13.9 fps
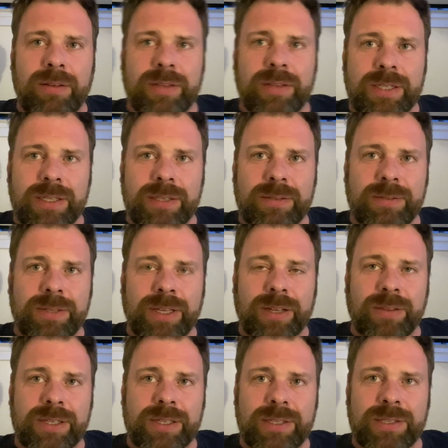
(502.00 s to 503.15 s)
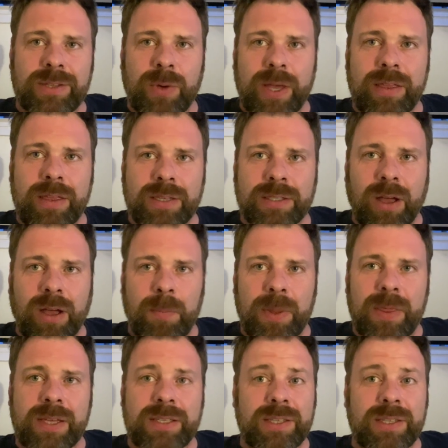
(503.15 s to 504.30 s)
this is the way things are, but
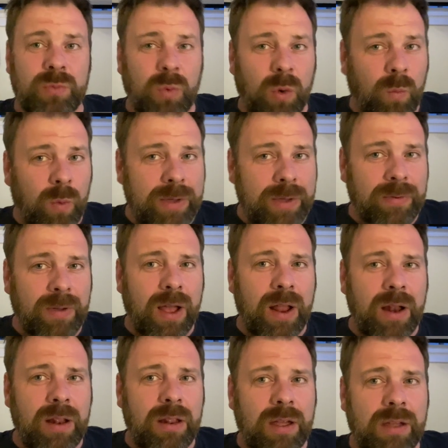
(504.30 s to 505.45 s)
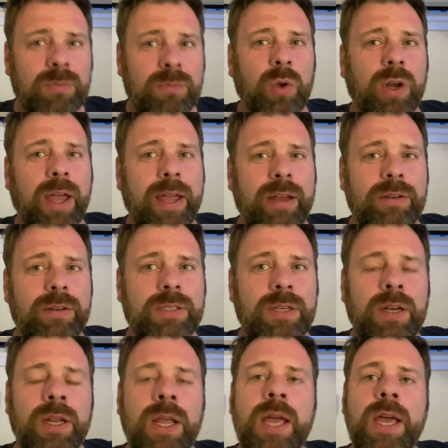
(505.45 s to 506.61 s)
this is what we learned, what I
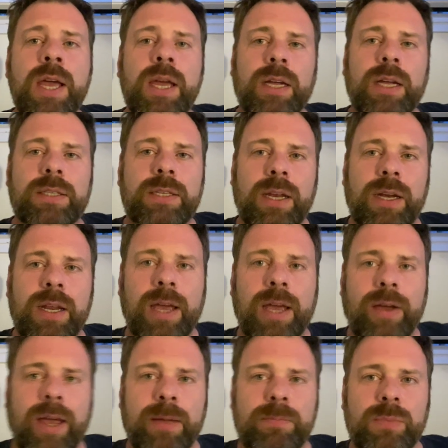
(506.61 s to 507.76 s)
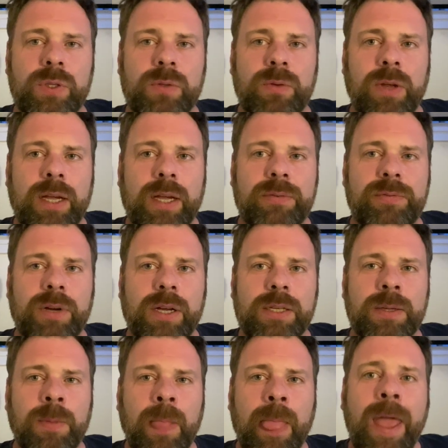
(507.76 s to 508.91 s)
understood, and certainly how it happened for
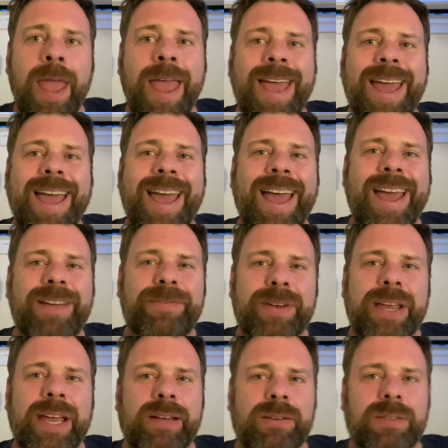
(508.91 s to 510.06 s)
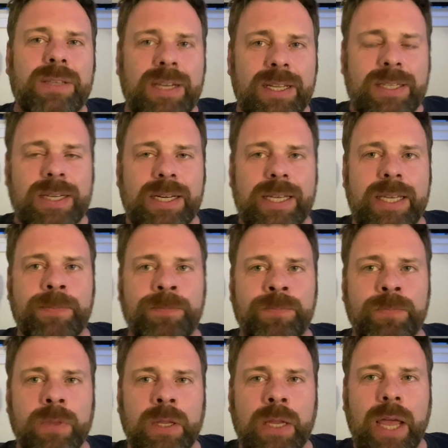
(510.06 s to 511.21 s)
us. Every house in Italy,
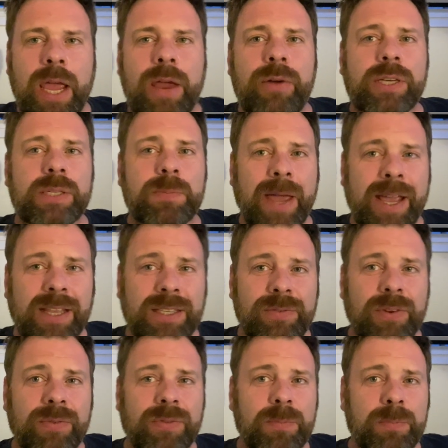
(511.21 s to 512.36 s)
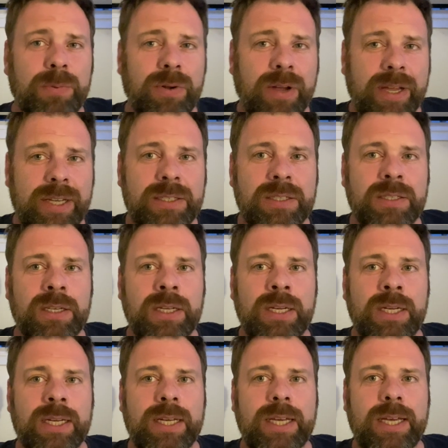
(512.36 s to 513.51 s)
irrespective of the price
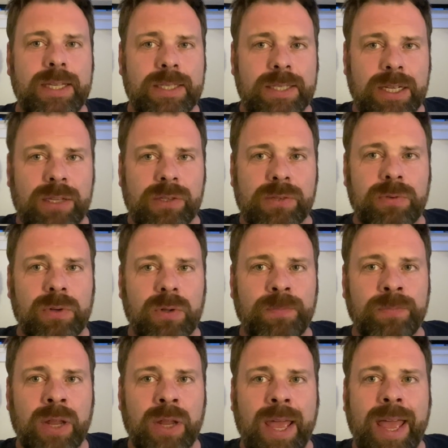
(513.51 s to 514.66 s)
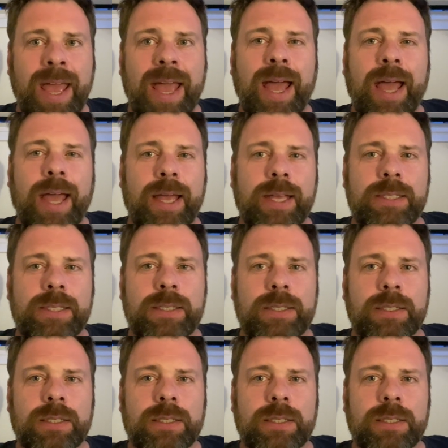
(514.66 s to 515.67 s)
it sells for, has